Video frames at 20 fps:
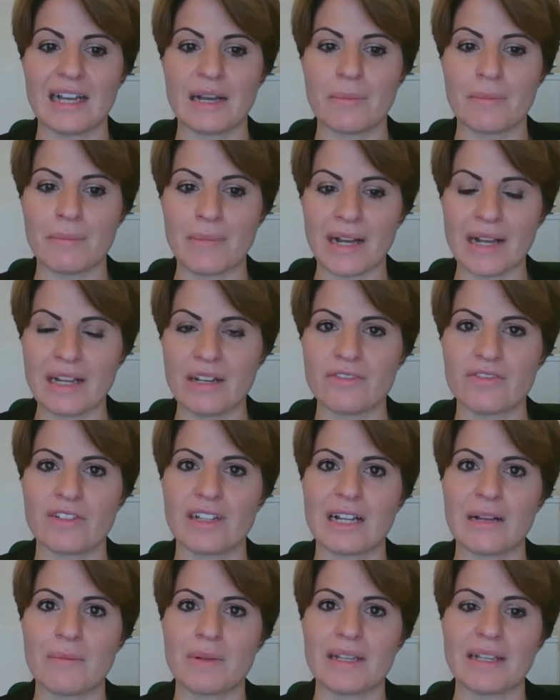and mindful
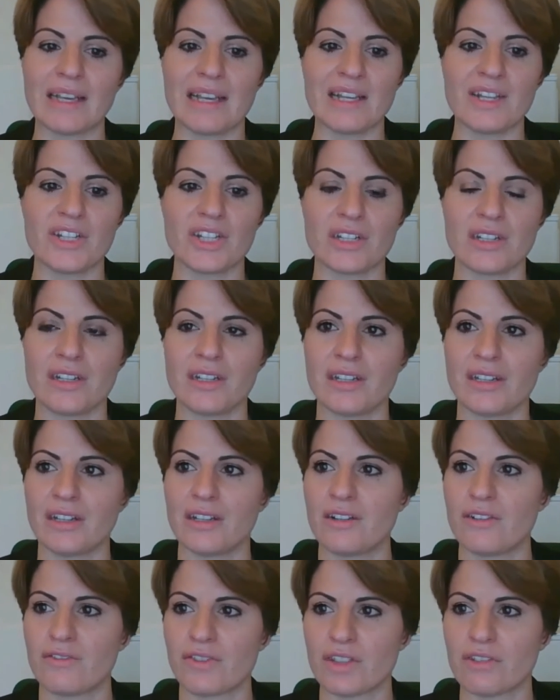application
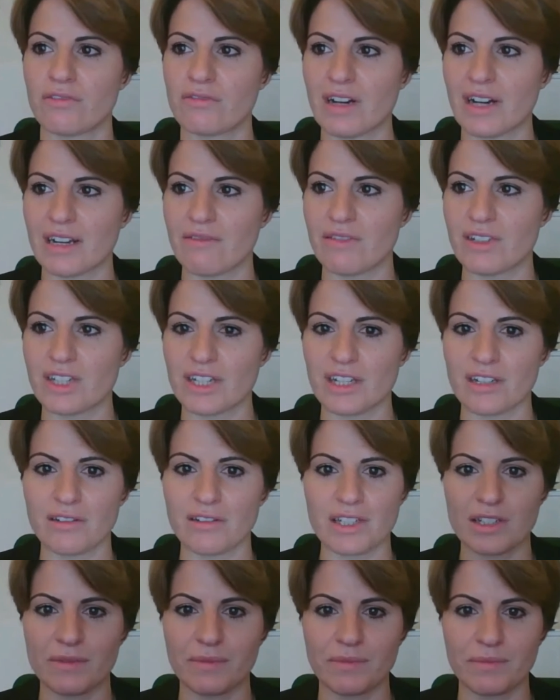for the right
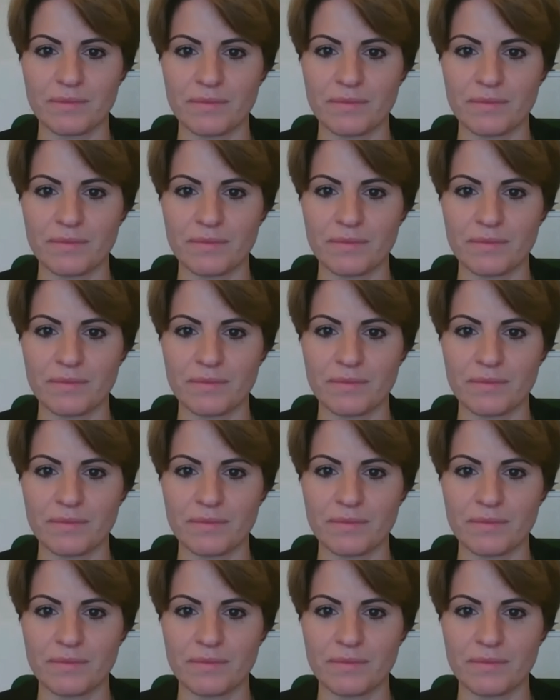result.